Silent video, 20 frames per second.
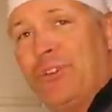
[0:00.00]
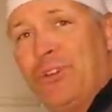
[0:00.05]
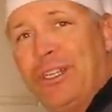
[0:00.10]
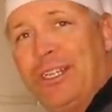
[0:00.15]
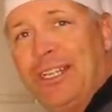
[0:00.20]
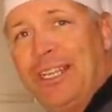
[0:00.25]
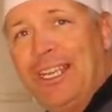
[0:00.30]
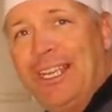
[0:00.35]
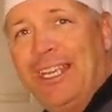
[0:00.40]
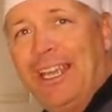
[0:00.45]
to
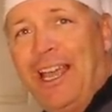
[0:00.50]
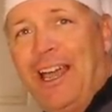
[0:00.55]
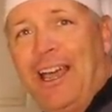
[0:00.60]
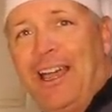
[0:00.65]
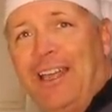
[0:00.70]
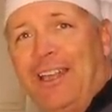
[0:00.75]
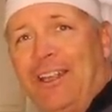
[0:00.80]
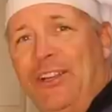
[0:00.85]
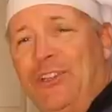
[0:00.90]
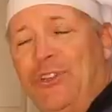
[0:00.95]
it.
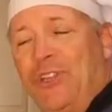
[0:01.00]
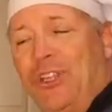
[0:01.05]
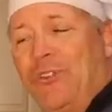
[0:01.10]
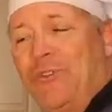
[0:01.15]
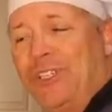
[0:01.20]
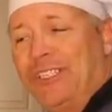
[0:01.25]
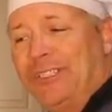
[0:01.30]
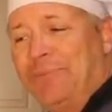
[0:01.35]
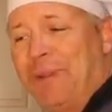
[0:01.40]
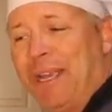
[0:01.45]
Uh, enjoy the
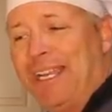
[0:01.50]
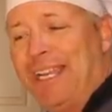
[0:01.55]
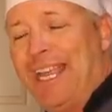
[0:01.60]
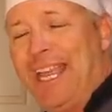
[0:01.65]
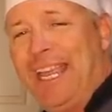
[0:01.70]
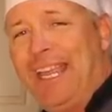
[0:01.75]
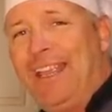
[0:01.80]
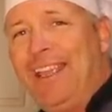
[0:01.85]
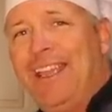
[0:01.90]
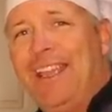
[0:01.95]
rest of my
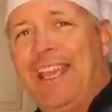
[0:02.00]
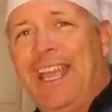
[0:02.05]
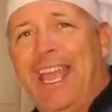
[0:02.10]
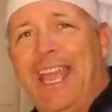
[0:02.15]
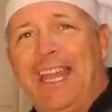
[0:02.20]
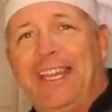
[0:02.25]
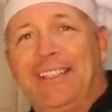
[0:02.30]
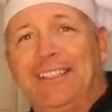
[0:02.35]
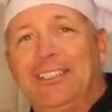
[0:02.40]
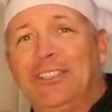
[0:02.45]
day.
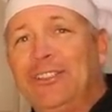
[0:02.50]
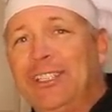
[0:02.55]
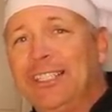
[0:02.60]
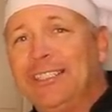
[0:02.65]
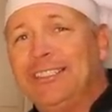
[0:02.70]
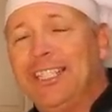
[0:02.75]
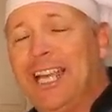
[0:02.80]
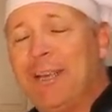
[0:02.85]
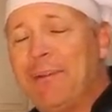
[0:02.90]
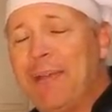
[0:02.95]
And until
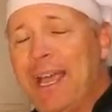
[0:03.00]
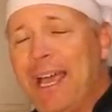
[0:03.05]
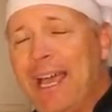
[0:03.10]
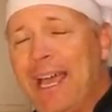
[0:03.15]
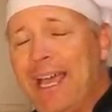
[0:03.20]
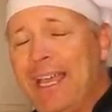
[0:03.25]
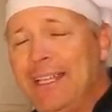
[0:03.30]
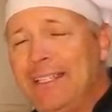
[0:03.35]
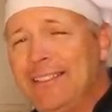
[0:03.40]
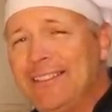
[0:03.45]
next time,
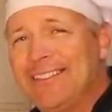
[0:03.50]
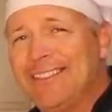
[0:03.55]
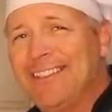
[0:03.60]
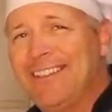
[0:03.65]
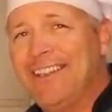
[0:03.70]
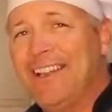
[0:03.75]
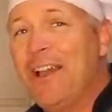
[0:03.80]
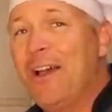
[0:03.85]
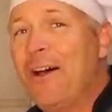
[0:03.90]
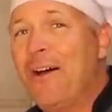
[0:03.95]
guys,
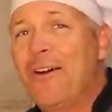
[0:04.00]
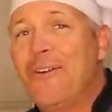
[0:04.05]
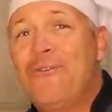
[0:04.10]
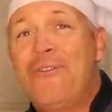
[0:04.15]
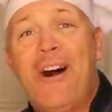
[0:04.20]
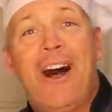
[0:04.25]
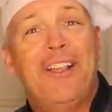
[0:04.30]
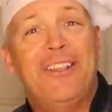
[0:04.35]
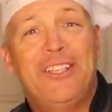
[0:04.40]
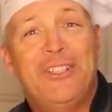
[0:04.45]

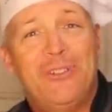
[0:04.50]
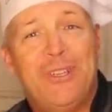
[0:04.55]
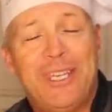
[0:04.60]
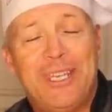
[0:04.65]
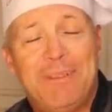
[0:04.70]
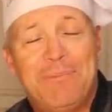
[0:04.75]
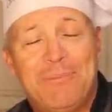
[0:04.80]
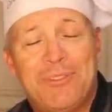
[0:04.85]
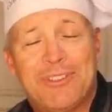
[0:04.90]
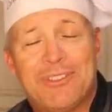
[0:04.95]
follow your
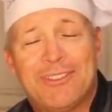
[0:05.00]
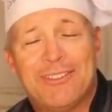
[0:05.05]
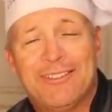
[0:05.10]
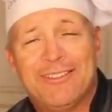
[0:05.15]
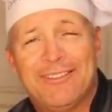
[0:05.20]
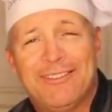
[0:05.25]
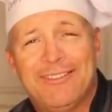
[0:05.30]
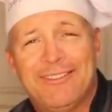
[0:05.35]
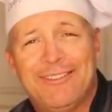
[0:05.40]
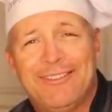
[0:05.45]
dreams
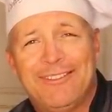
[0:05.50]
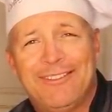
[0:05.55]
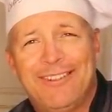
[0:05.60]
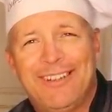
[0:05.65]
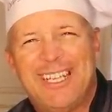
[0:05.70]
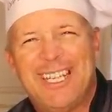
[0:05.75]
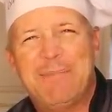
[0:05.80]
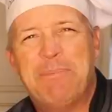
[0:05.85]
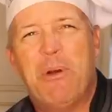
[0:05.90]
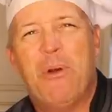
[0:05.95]

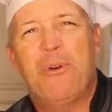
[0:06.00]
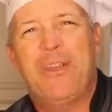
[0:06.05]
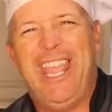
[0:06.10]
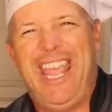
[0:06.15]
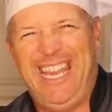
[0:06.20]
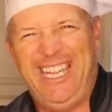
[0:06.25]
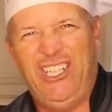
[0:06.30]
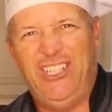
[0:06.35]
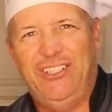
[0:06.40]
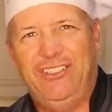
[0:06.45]
and keep on
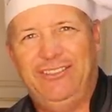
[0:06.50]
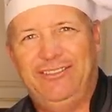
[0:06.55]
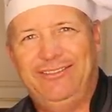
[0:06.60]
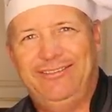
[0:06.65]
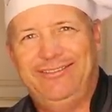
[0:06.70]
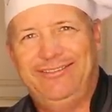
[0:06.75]
catching.